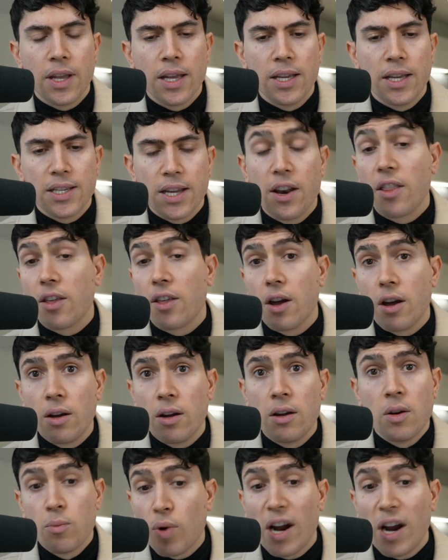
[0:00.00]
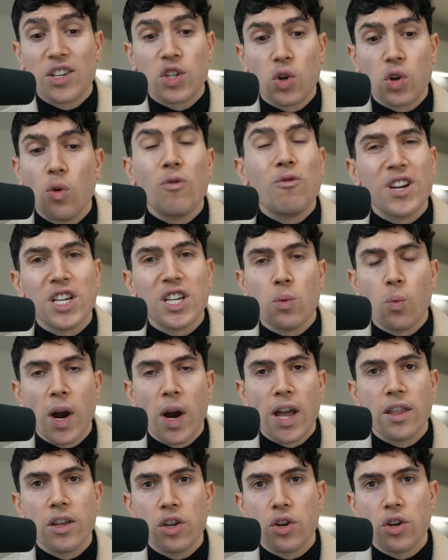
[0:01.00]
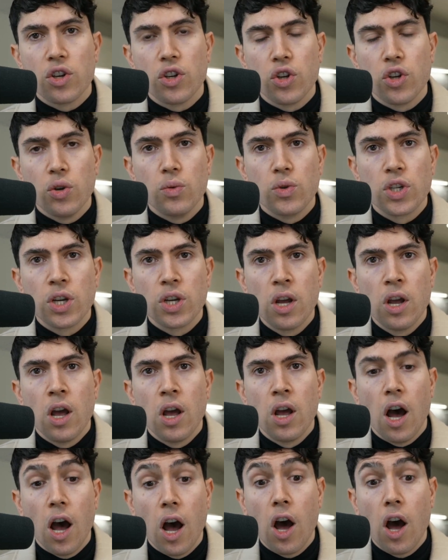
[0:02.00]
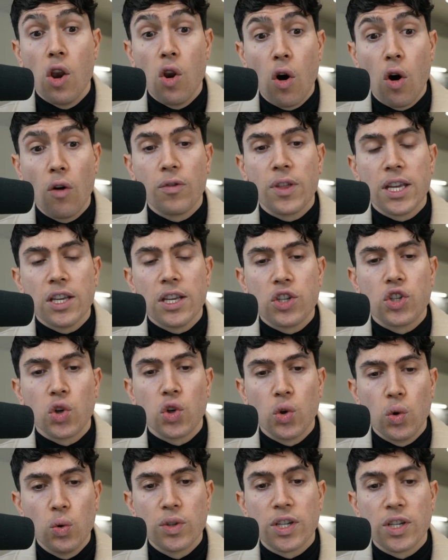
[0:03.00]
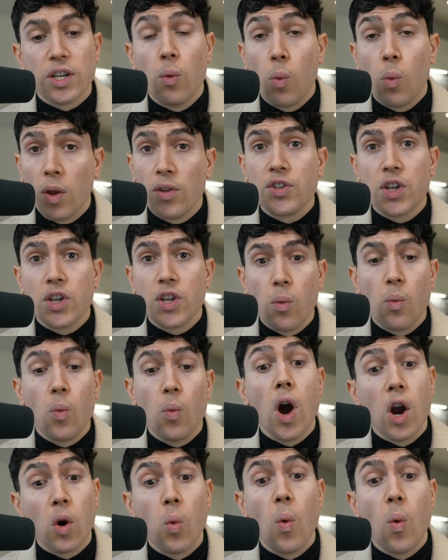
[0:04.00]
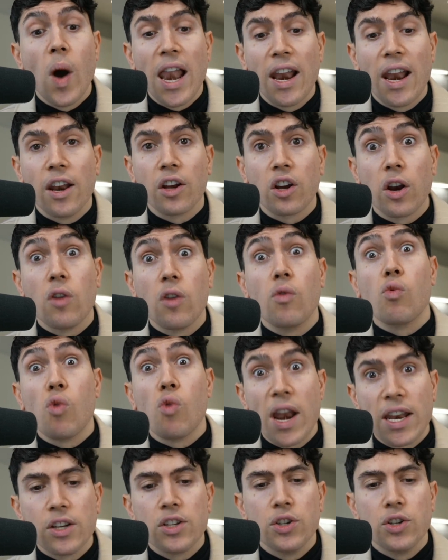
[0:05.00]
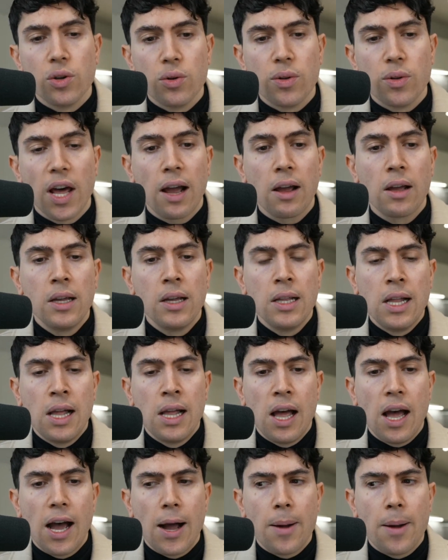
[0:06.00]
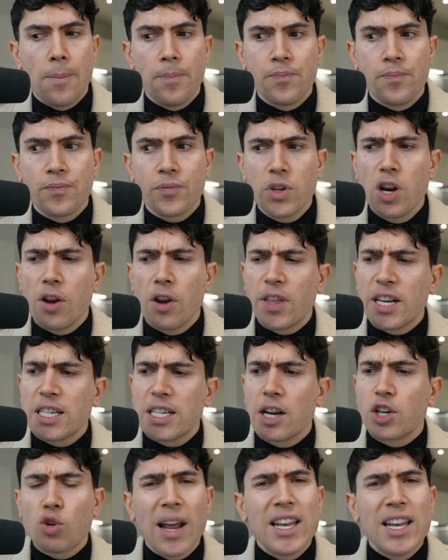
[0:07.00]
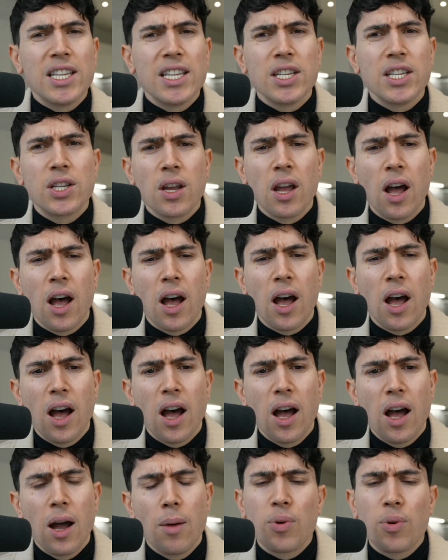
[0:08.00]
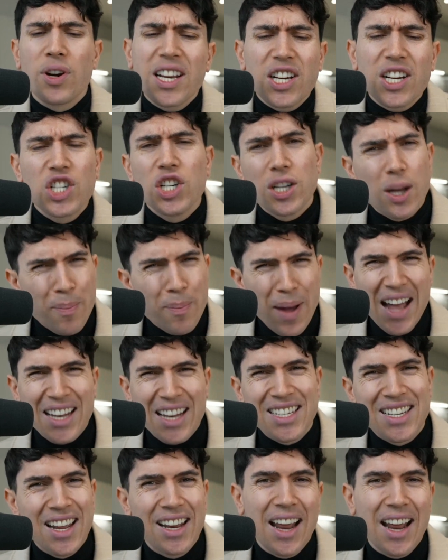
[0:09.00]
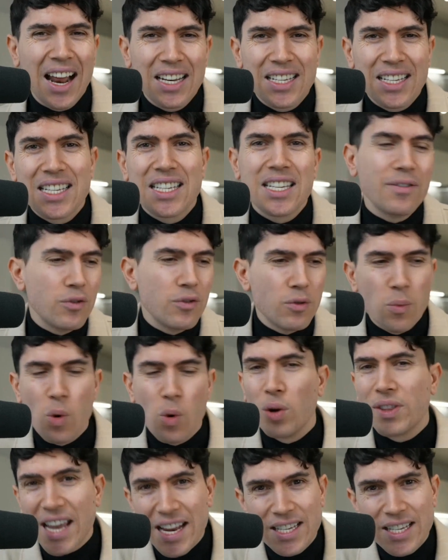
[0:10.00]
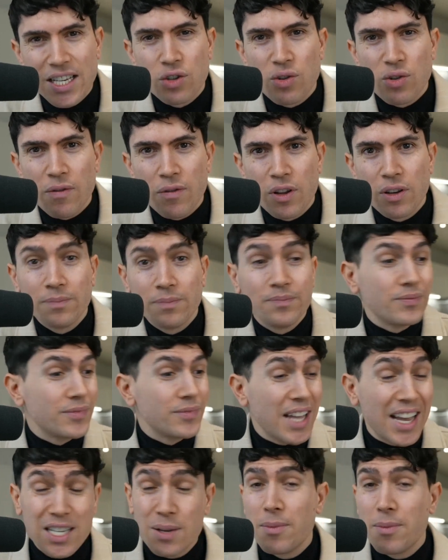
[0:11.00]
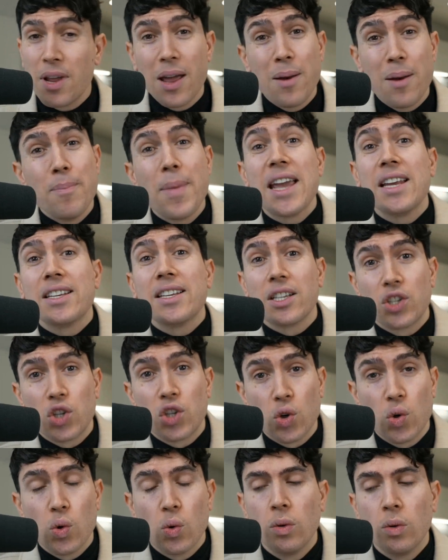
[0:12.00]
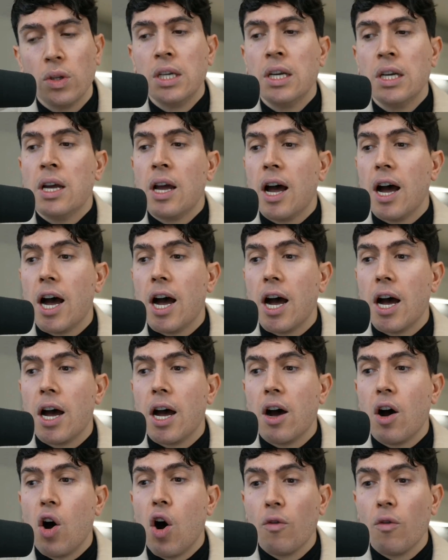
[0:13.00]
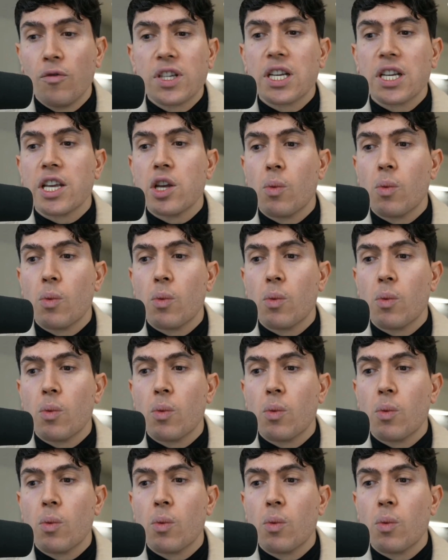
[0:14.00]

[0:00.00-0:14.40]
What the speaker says: another practical, efficient way that you can use a lot of these tools and the ones that work well and are kind of ready to do that. You know, things like trends, prediction and pattern analysis, if you're more data-driven, that's an amazing tool. Obviously, you